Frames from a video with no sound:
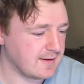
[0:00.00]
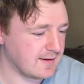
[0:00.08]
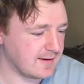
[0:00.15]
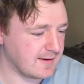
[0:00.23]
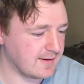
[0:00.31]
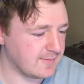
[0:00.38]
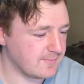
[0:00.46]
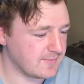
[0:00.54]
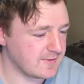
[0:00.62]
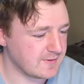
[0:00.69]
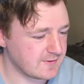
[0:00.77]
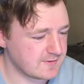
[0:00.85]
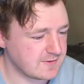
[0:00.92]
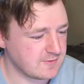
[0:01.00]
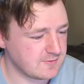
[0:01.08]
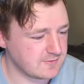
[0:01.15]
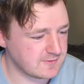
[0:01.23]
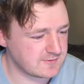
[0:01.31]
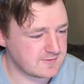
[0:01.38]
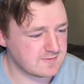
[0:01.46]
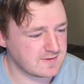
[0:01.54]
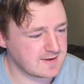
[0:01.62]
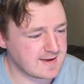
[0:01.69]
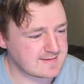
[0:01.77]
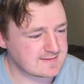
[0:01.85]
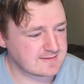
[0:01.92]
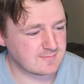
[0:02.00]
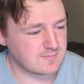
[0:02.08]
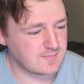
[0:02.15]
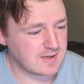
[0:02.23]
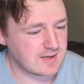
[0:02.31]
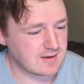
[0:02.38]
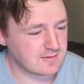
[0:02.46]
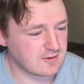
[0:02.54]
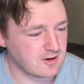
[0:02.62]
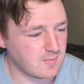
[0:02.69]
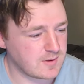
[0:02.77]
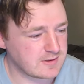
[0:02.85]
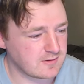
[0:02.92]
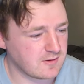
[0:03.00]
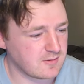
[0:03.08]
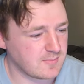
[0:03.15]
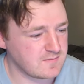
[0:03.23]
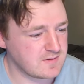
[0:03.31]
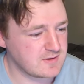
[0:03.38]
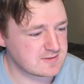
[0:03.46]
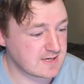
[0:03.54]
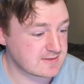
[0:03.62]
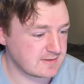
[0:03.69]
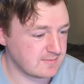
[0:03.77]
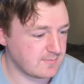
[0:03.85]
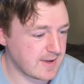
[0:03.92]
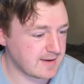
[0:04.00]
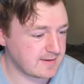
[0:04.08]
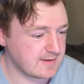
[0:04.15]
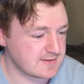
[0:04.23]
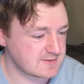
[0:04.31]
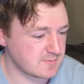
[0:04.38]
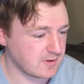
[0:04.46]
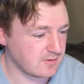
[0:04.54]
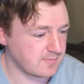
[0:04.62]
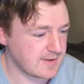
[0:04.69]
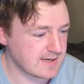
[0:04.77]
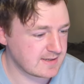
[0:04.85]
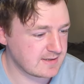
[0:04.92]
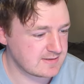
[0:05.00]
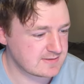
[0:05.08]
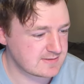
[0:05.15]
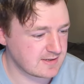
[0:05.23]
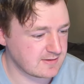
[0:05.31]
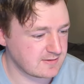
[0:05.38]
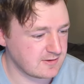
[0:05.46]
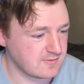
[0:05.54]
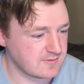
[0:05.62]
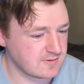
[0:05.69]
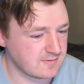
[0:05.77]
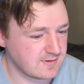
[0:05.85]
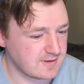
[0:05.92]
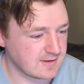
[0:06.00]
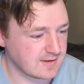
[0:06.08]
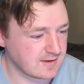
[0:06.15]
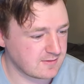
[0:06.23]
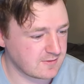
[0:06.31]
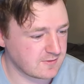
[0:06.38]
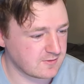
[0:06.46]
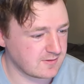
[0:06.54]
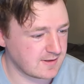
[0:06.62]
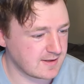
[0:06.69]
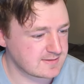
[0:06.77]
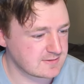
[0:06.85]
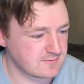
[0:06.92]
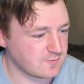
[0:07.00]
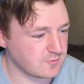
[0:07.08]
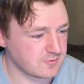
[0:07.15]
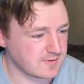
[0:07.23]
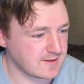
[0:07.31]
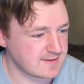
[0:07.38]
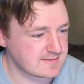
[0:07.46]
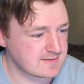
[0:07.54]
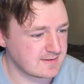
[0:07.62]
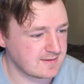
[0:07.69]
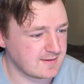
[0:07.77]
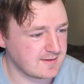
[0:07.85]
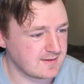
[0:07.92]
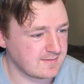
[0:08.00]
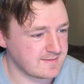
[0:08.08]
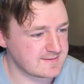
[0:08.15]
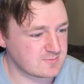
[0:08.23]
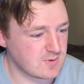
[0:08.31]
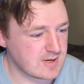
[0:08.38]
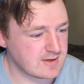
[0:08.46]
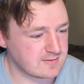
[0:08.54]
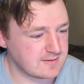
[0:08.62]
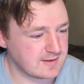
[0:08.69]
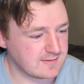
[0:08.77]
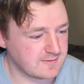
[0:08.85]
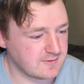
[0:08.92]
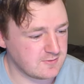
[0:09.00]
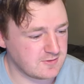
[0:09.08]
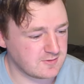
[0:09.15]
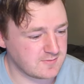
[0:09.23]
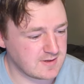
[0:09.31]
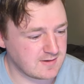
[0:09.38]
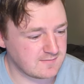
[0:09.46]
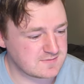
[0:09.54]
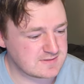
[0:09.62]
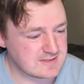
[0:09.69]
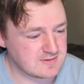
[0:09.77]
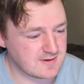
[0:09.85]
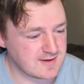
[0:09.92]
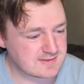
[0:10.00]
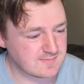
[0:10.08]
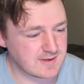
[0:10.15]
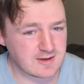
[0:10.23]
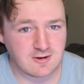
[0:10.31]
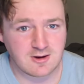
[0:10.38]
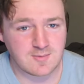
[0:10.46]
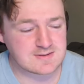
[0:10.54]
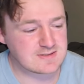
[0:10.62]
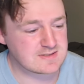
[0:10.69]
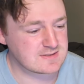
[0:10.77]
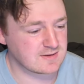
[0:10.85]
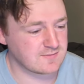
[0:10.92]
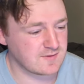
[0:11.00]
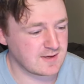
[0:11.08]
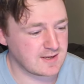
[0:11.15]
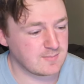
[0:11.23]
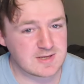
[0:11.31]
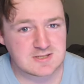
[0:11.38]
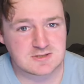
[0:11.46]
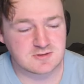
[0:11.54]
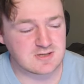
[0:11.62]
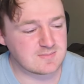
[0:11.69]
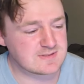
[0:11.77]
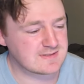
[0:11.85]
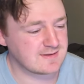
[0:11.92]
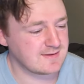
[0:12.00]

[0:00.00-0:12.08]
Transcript: They're two of the guys that comment a lot on my videos. Actually, Backy as well. Backy is there too, in like third last or fourth last. That is wild. Yeah, you three, I've seen you guys in my comments and stuff and my streams